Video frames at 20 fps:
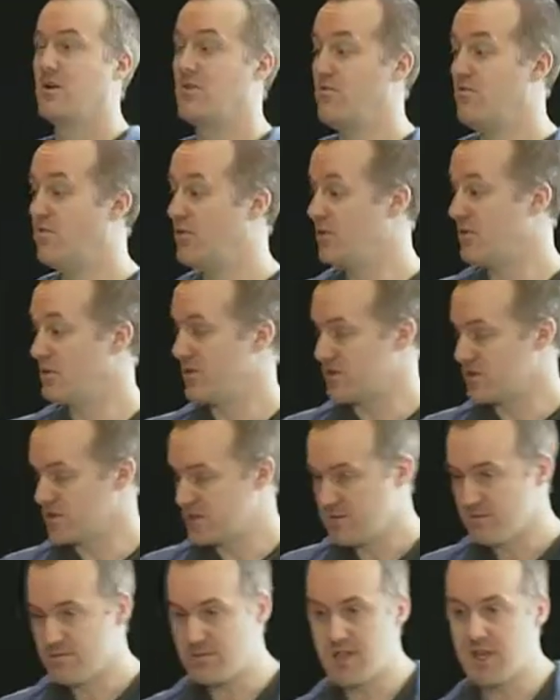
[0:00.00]

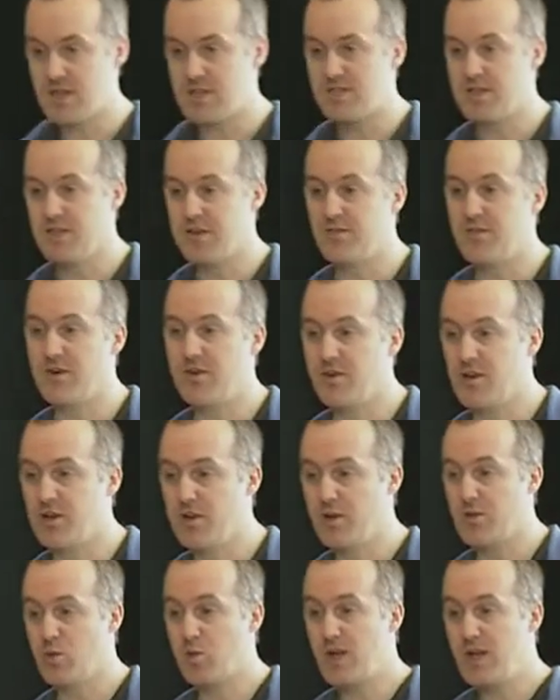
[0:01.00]
Rules. That's it. Very
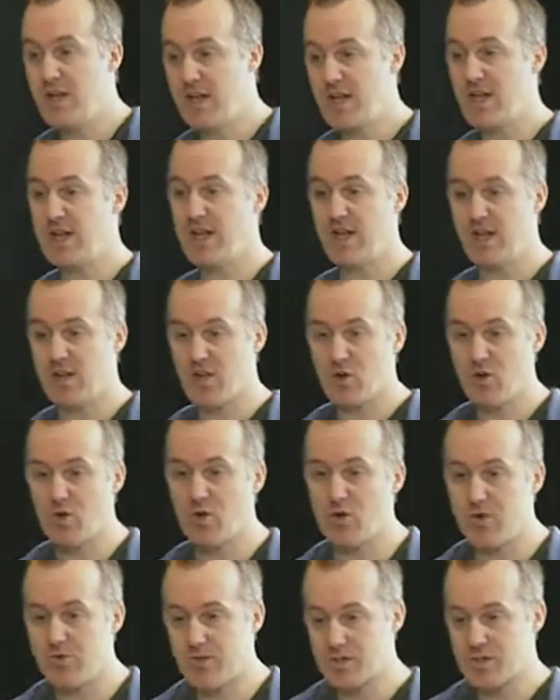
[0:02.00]
good. We need,
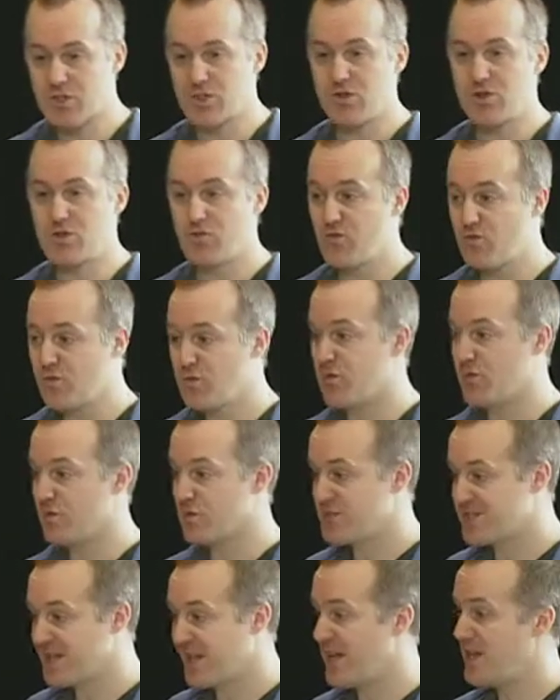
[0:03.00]
all of us, good
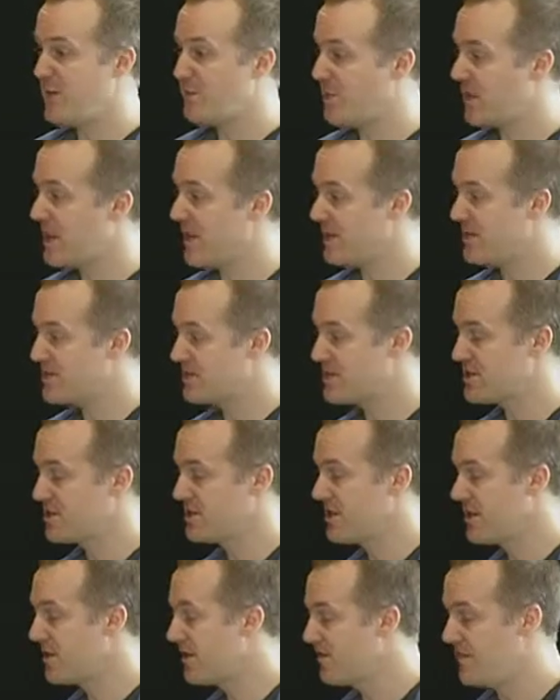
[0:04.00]
rules in place
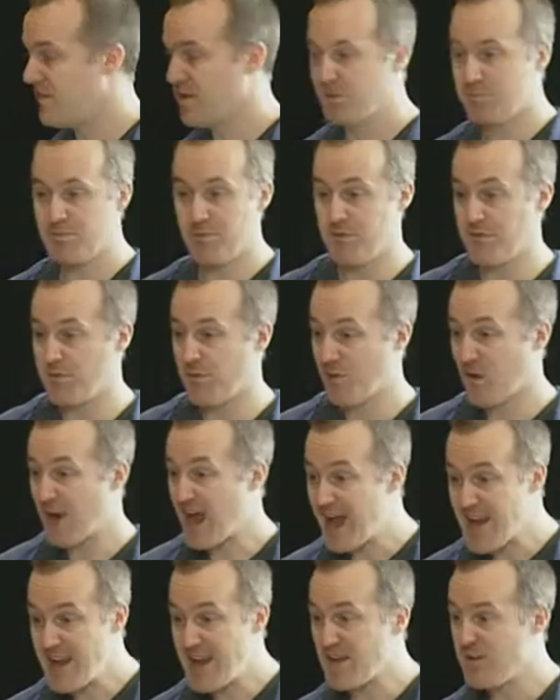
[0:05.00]
before
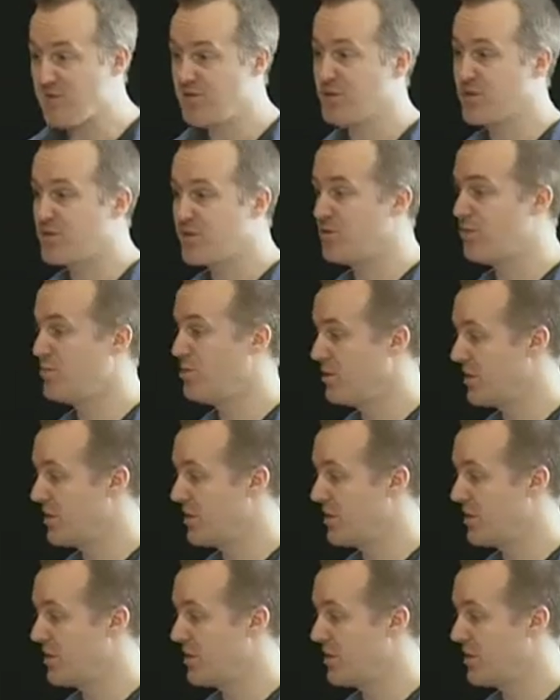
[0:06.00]
any of the group